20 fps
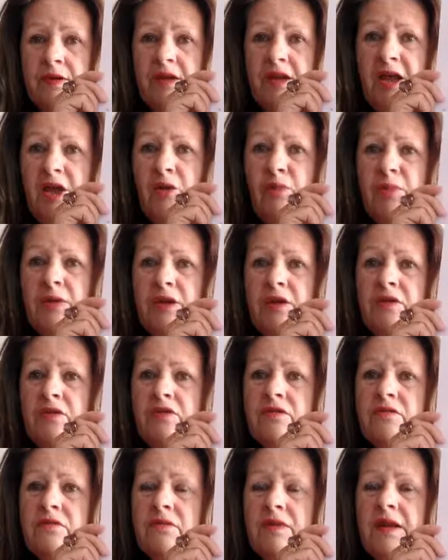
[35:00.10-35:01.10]
and helping you
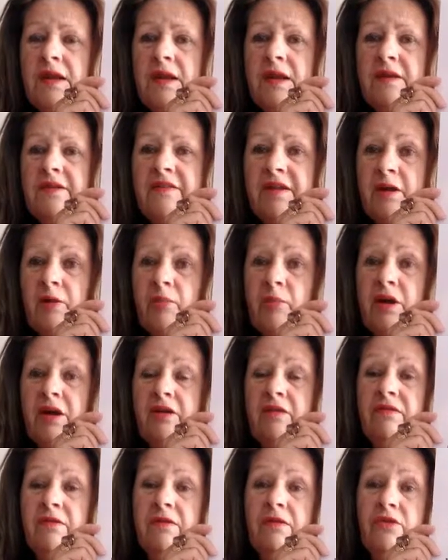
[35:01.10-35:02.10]
to realize how
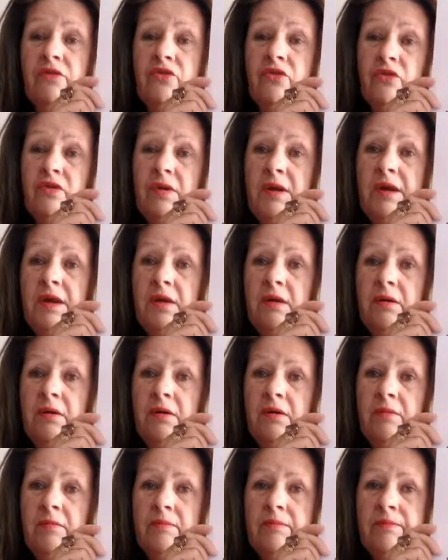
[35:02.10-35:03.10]
powerful you truly
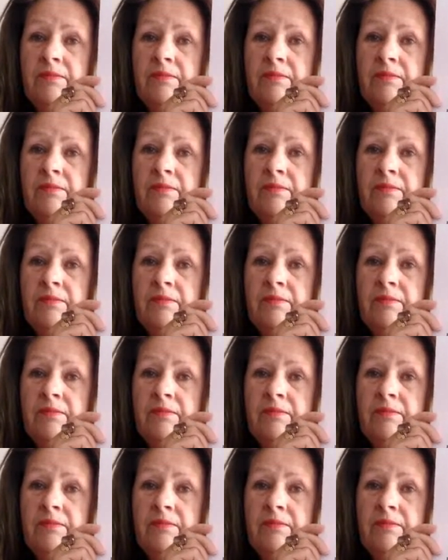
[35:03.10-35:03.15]
are.